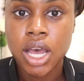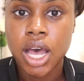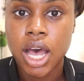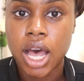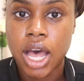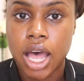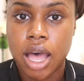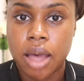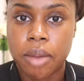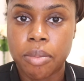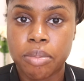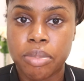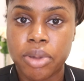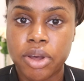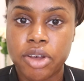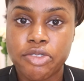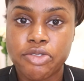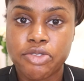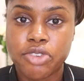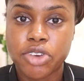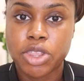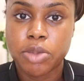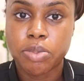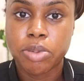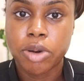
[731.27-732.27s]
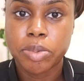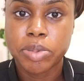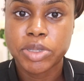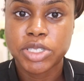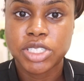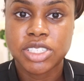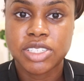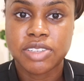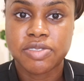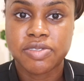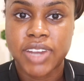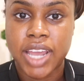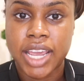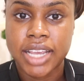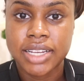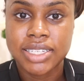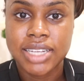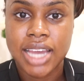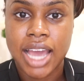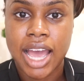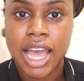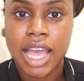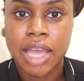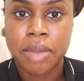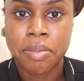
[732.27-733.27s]
But for the purposes of
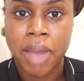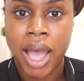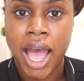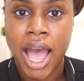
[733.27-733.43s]
nighttime,